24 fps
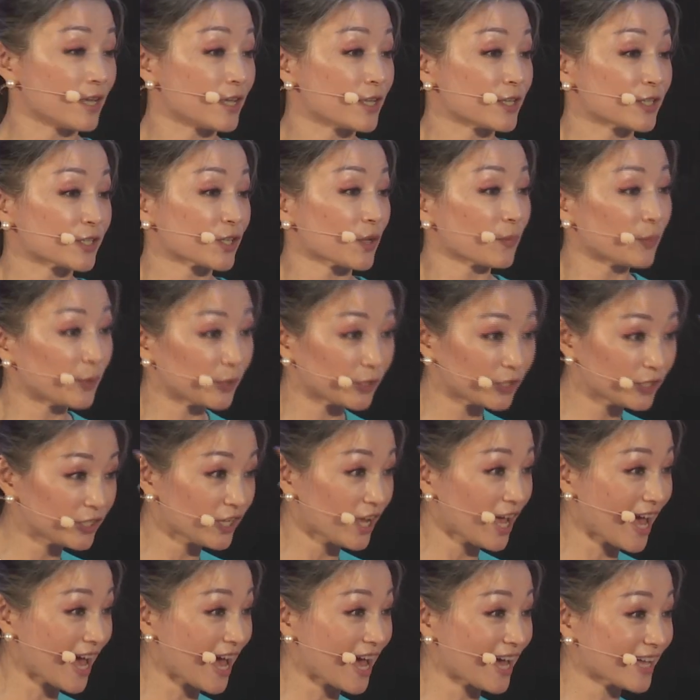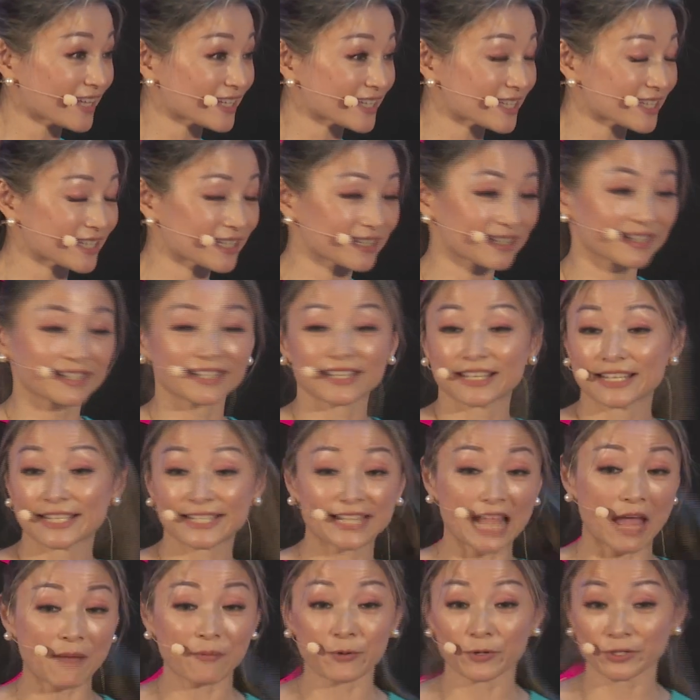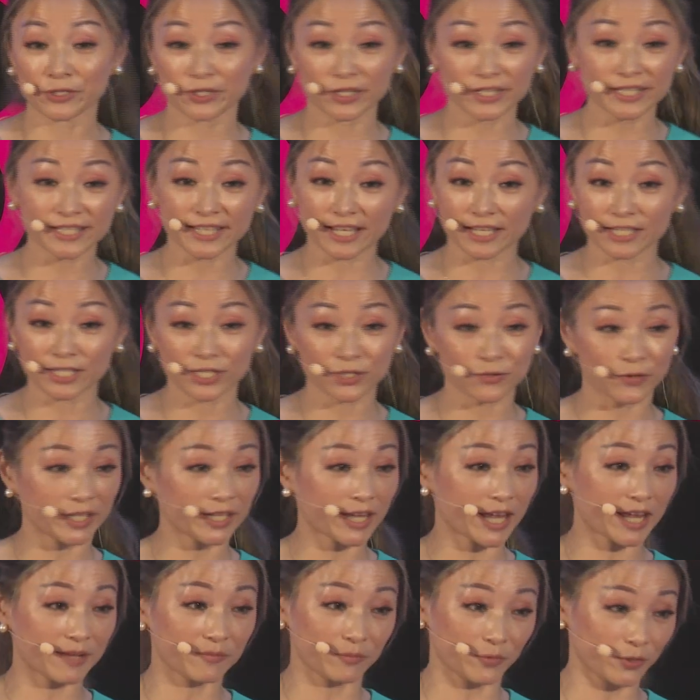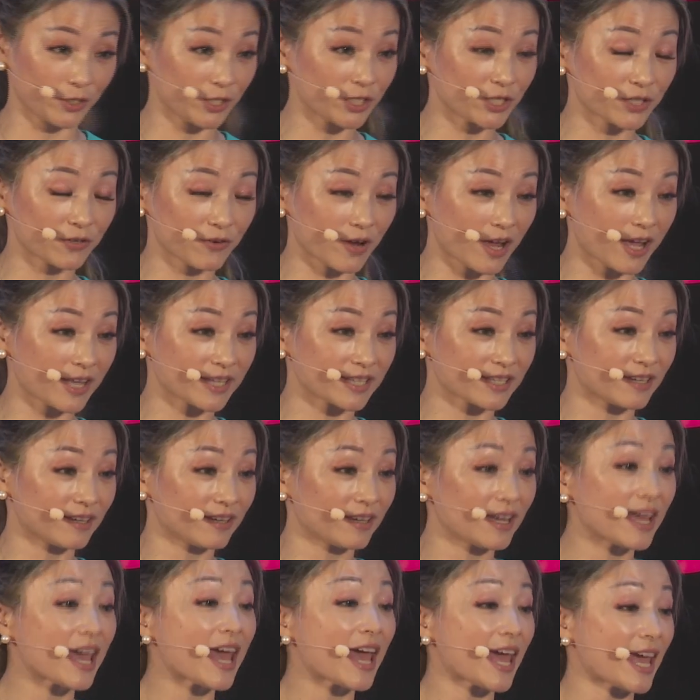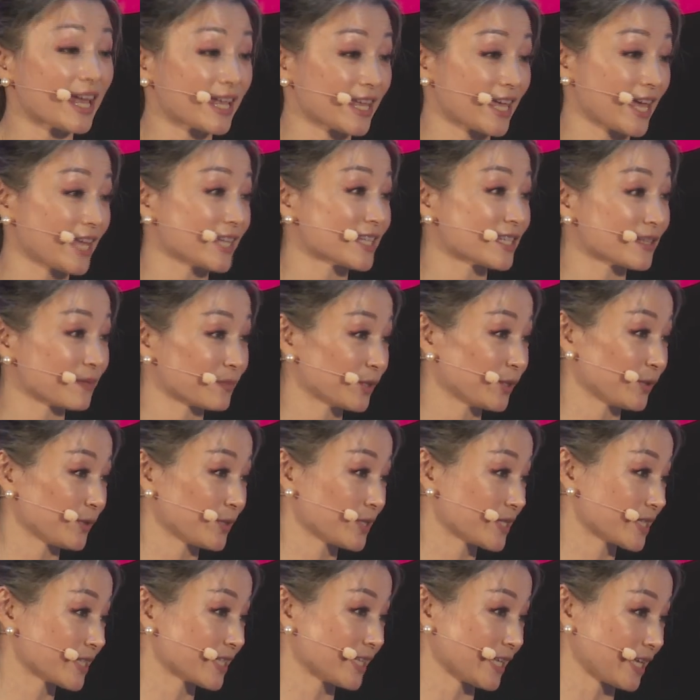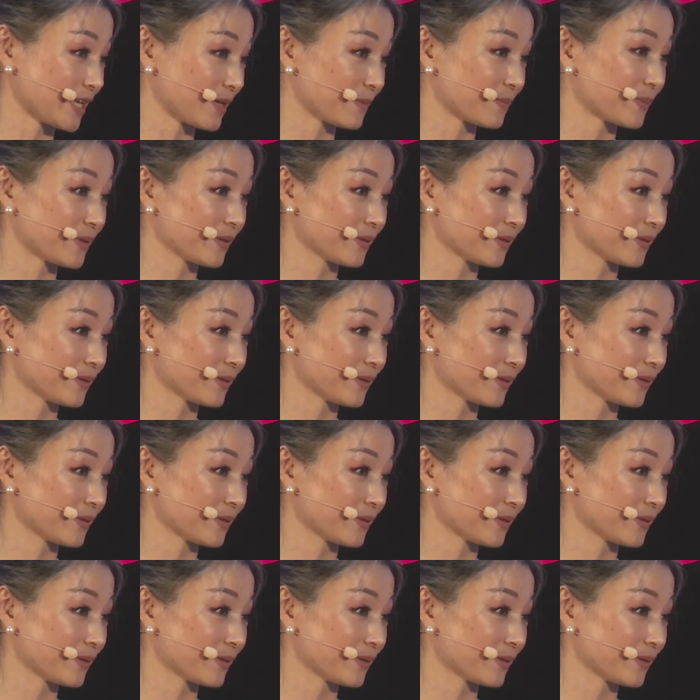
So put on your hat, slap on your sunscreen and moisturizer, and get some good sleep.